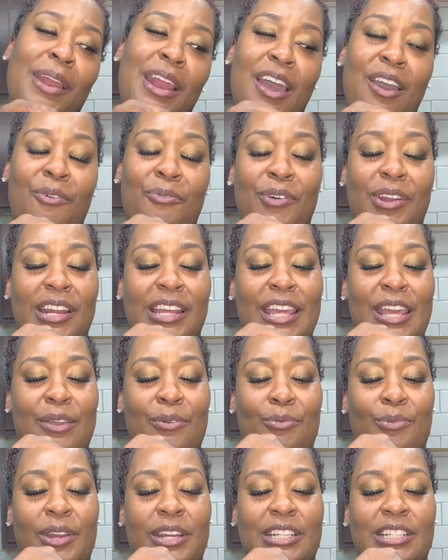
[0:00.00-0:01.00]
I don't want to
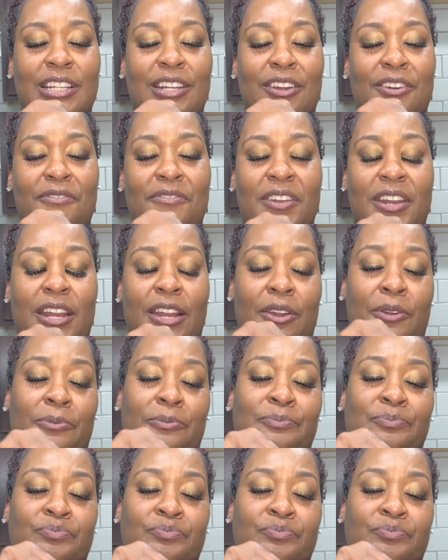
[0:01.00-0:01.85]
keep reaching over there.